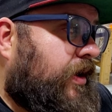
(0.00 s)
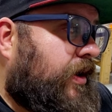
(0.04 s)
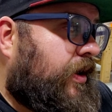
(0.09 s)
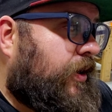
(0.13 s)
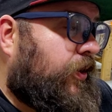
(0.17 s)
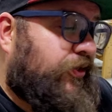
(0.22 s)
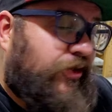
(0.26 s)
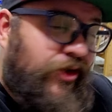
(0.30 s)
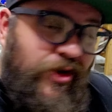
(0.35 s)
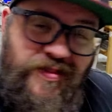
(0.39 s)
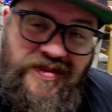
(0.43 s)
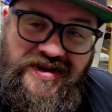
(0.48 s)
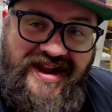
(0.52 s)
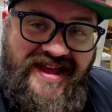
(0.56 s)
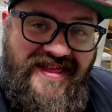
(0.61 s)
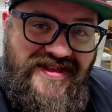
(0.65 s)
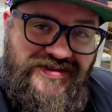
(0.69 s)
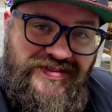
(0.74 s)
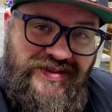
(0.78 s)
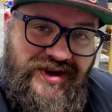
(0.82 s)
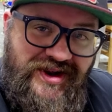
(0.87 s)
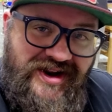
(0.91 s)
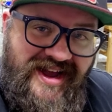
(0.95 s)
I was hoping to end
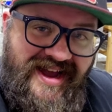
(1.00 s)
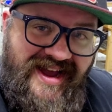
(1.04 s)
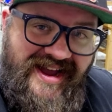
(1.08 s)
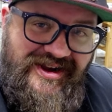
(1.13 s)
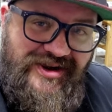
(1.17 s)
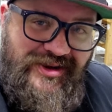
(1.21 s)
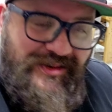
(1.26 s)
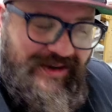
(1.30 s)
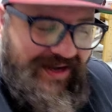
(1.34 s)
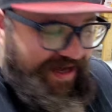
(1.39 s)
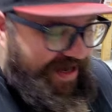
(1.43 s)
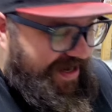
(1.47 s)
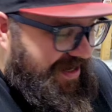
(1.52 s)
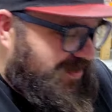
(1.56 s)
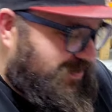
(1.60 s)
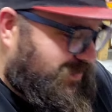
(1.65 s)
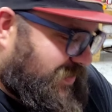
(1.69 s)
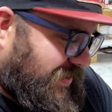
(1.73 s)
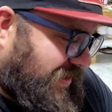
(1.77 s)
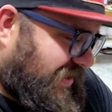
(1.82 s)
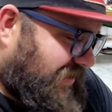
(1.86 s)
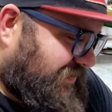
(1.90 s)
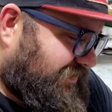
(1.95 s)
this one on a high note, guys,
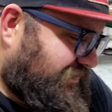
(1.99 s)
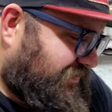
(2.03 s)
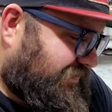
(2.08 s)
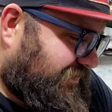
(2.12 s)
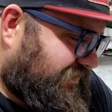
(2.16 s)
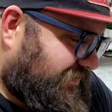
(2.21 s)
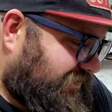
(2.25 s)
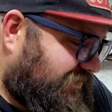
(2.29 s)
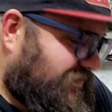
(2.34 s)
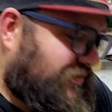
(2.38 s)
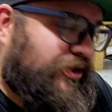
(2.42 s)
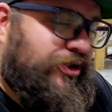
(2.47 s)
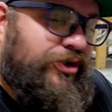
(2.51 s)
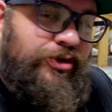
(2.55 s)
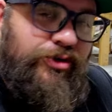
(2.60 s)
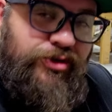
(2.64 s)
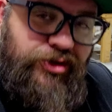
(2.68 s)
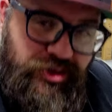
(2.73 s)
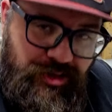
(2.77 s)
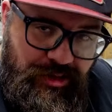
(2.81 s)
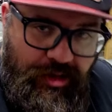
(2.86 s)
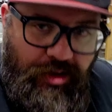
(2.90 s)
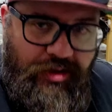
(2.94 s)
but you
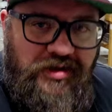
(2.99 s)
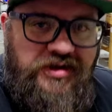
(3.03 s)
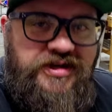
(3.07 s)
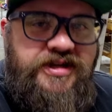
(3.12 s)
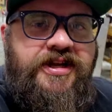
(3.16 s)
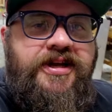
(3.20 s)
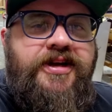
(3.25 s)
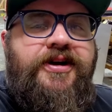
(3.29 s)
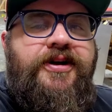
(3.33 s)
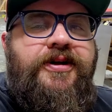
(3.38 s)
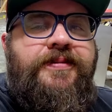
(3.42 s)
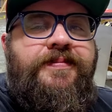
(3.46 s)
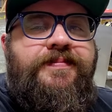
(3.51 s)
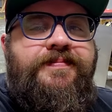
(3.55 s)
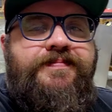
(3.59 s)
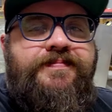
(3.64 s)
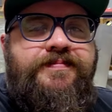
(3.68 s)
do know the deal.